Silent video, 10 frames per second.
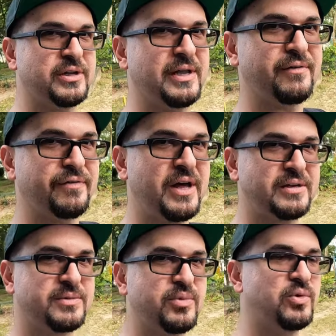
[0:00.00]

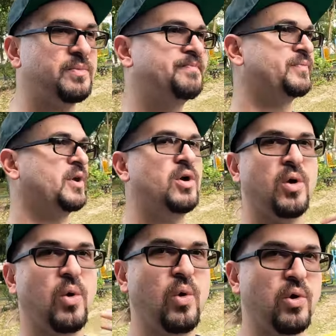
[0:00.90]
inflexible,
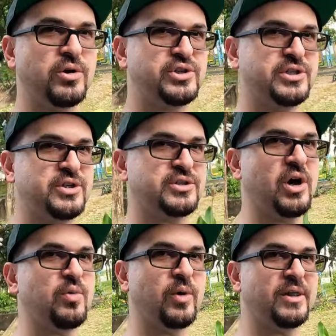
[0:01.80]
or she's just
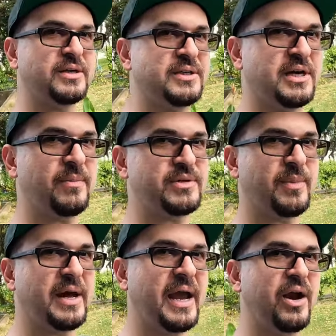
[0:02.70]
unwilling to come to
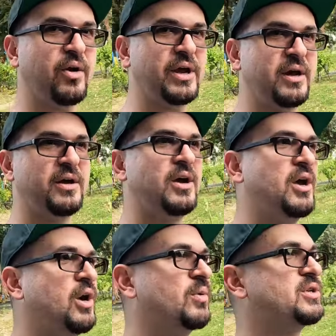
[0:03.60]
my area,
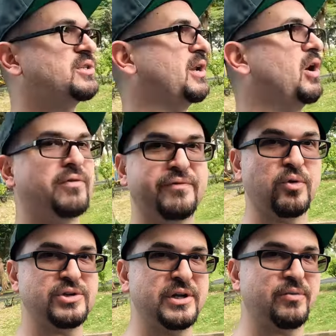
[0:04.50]
which is an
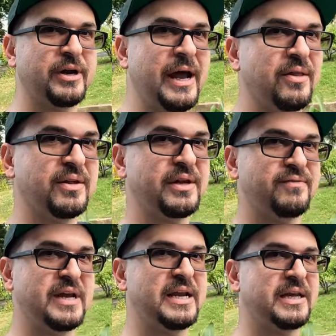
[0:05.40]
unfortunate reality
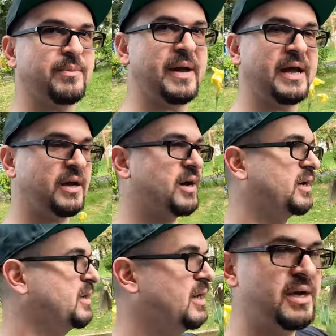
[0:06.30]
of dating in
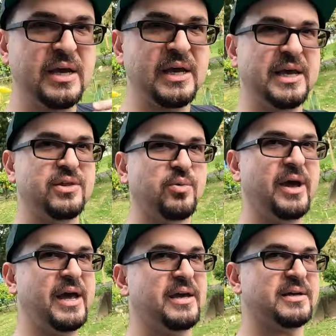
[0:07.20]
Bangkok. Either
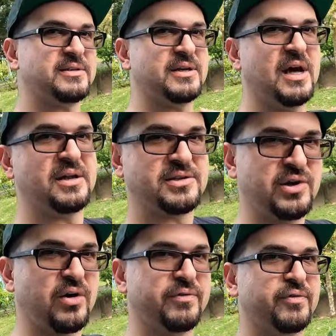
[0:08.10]
way, it's a
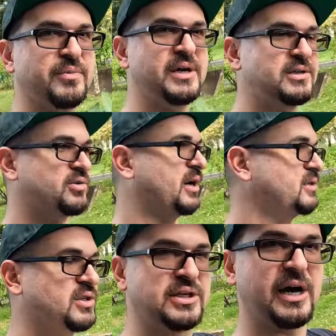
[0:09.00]
non-starter for me, so I
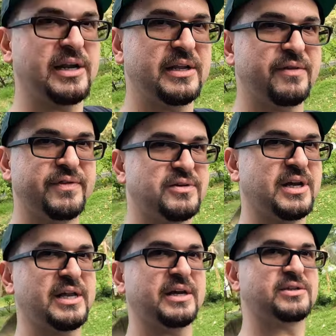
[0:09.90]
just cut it if there's
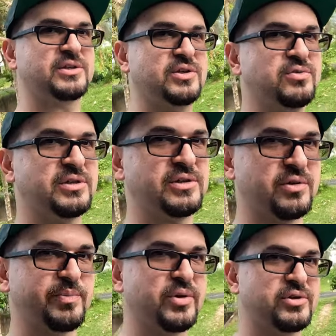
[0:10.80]
any excuses
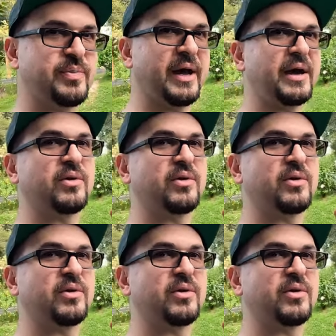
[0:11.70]
or pushback